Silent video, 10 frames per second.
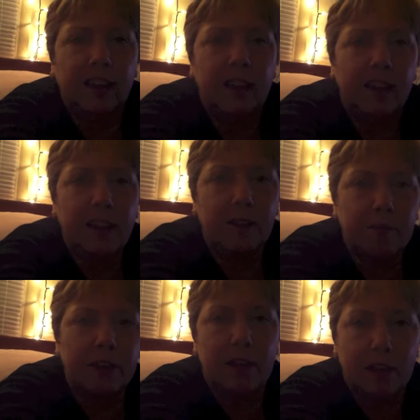hear
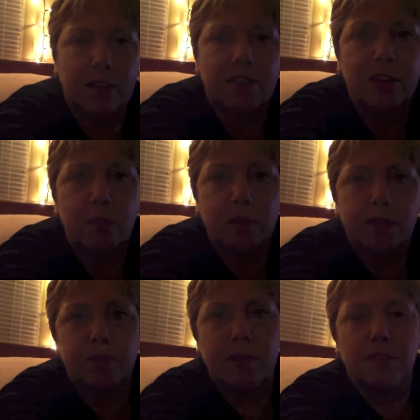him. It's in a
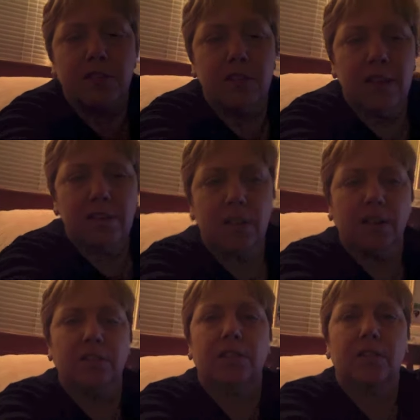whisper, he's
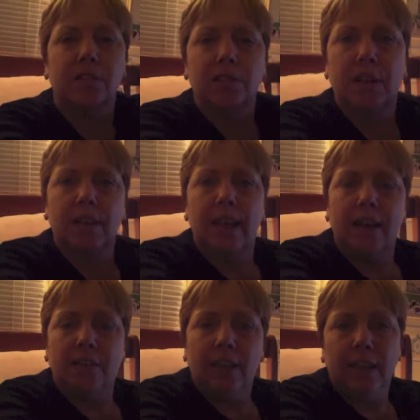not talking
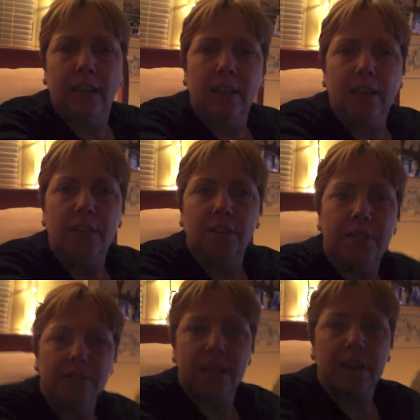loudly, and he can
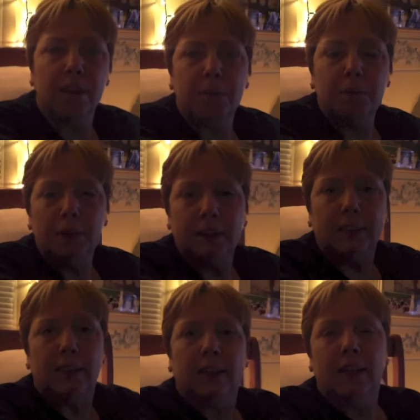only say a couple of
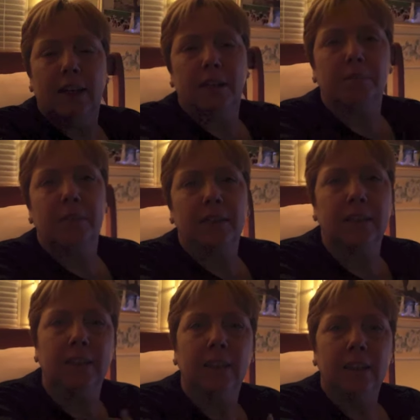words at a time
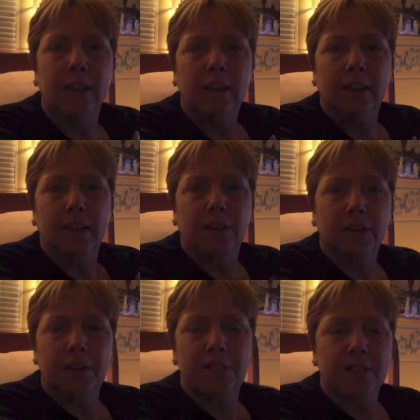because, you know,
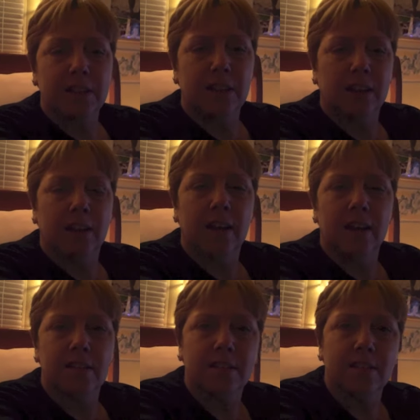you can see that he
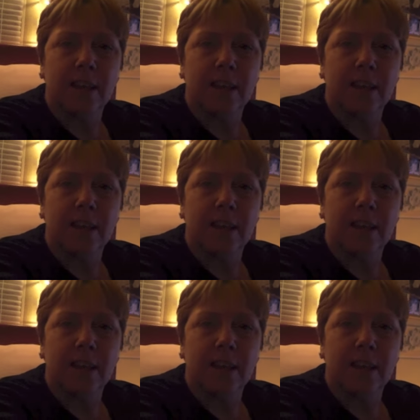has to